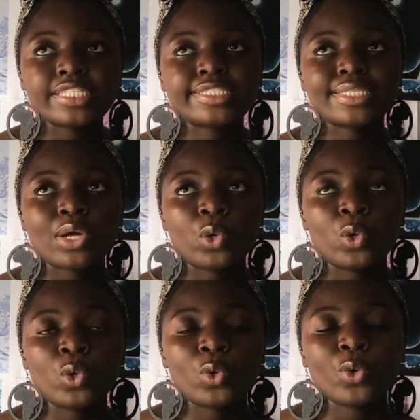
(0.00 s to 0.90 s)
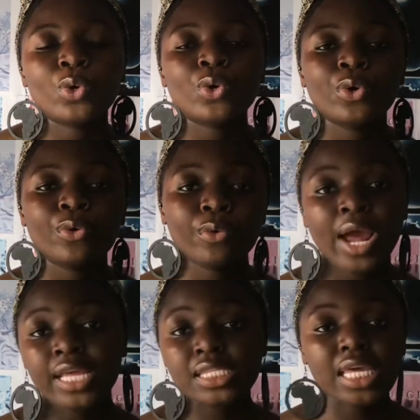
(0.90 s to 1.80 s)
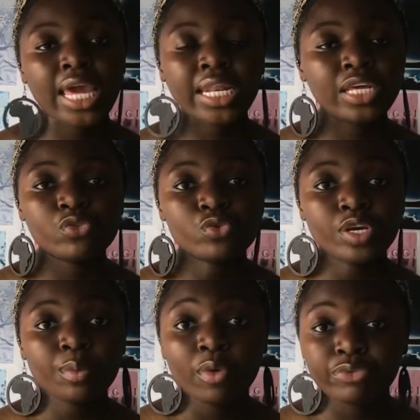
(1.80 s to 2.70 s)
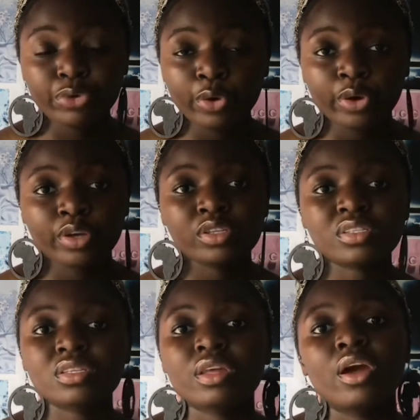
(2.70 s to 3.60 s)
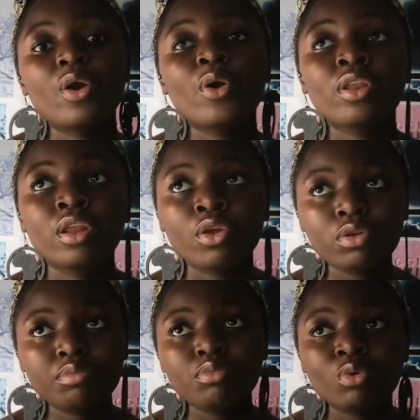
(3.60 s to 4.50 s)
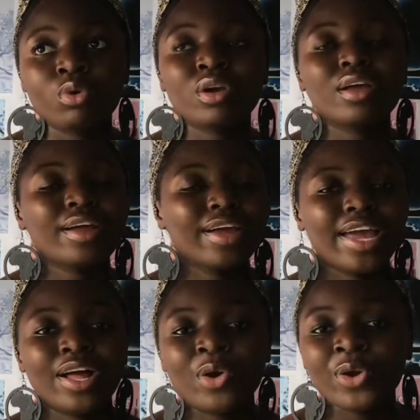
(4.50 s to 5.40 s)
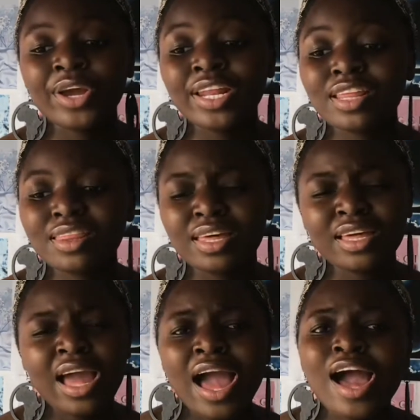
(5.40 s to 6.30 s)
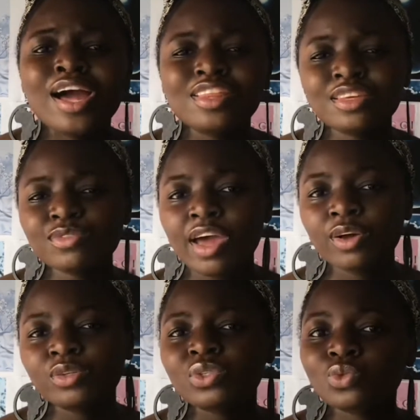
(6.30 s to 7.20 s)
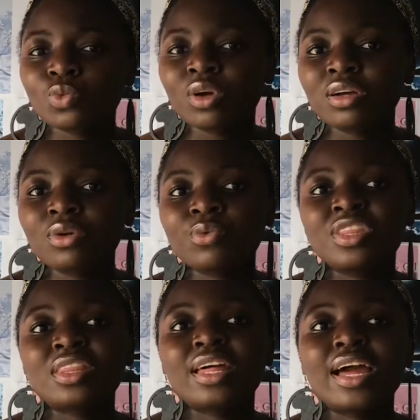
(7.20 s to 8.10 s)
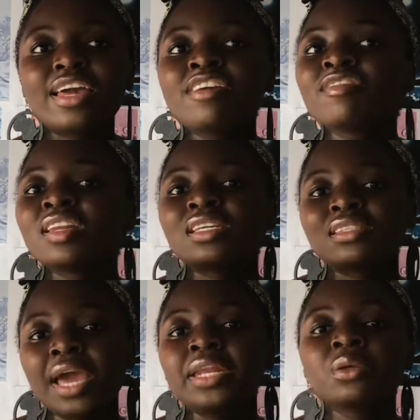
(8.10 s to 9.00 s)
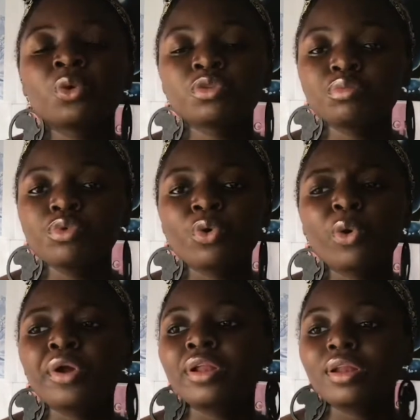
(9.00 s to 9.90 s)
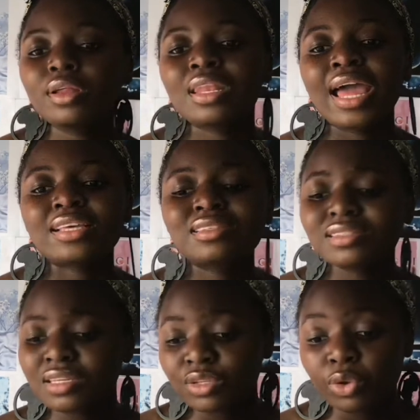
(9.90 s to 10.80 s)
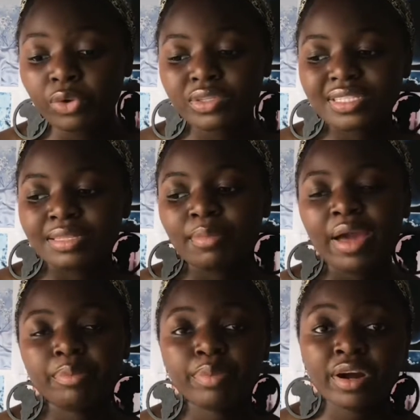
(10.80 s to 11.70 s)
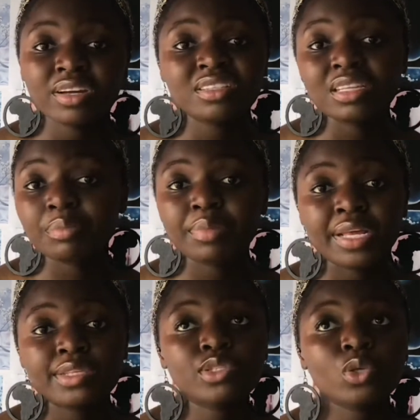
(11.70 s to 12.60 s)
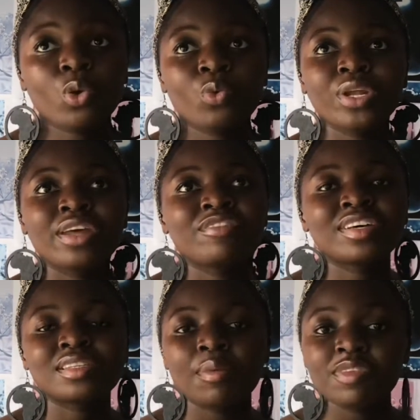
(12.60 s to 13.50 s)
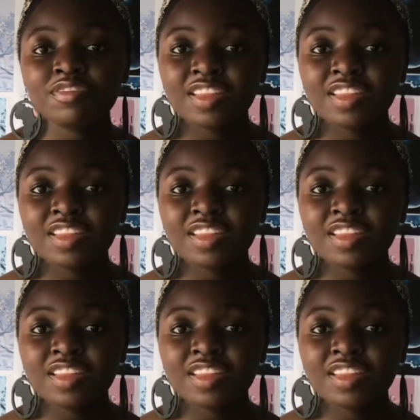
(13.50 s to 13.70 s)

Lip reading: So write any dream of yours on a notebook or anything. That's why I always work with even a tiny notebook or like stick notes in my purse and the pen, so whenever something